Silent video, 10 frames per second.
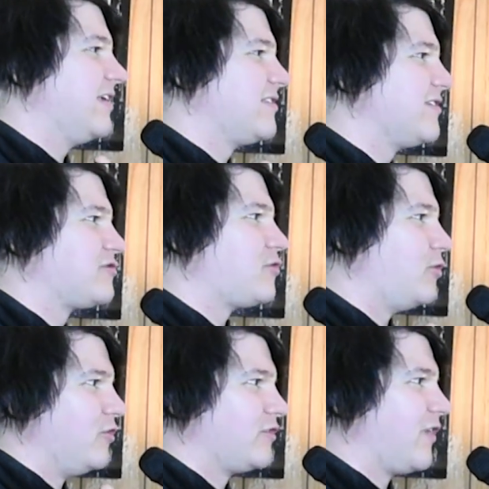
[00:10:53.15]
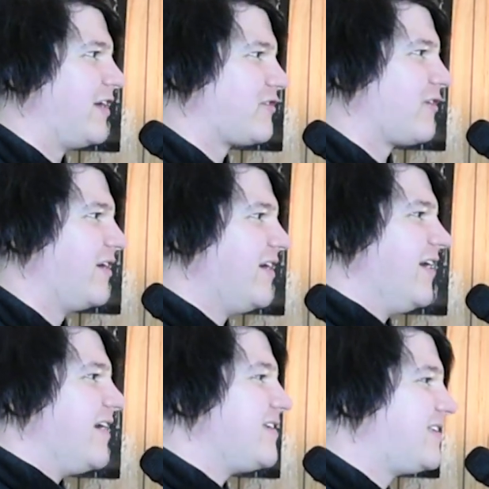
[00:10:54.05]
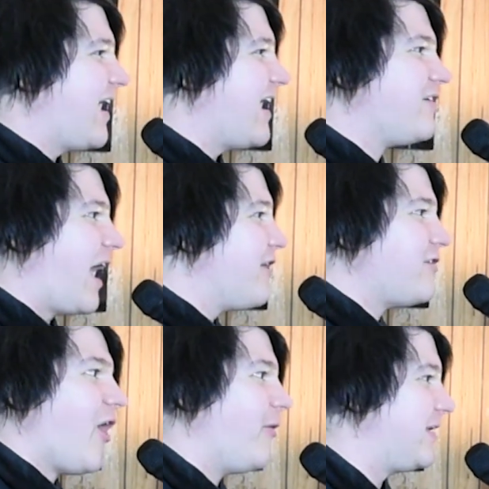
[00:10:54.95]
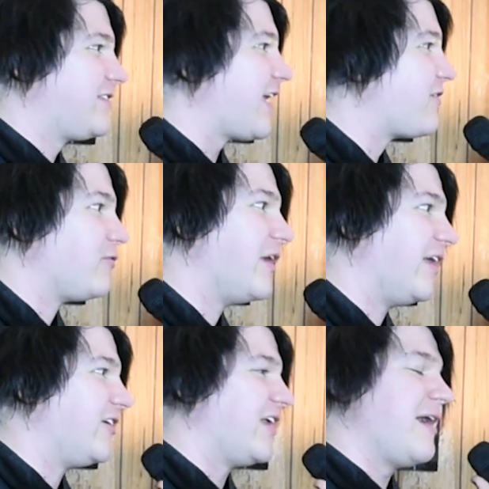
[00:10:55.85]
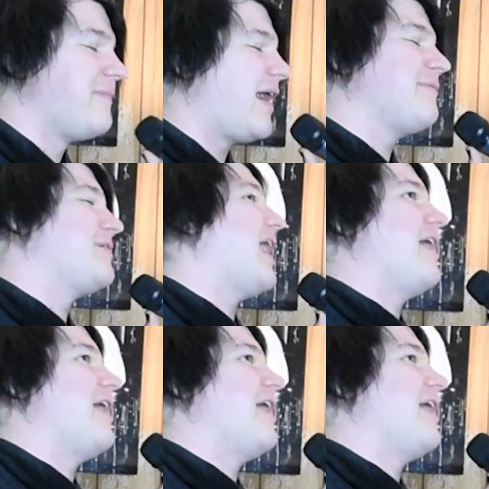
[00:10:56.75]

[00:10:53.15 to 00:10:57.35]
this is cool. So I try. Yeah, I don't know, but it's like really good. I might be